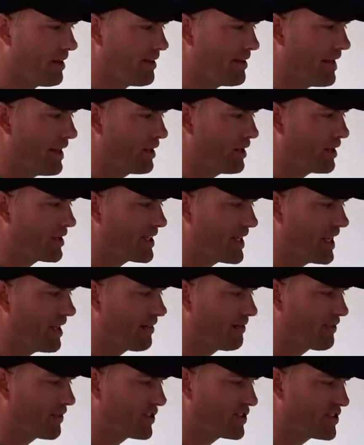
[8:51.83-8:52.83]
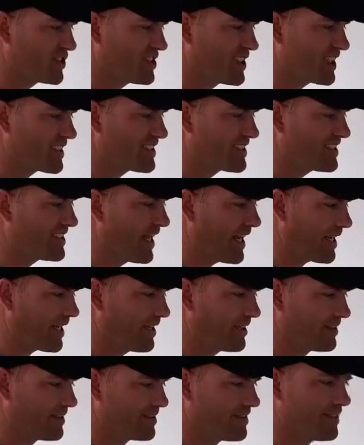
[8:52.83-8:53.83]
they looked at it for 6
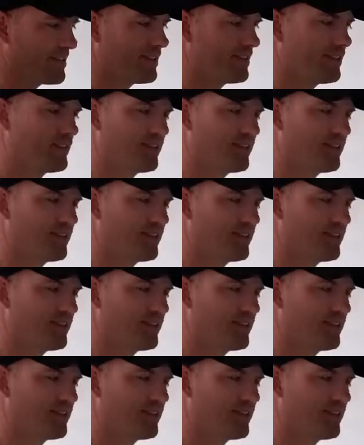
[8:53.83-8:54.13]
seconds.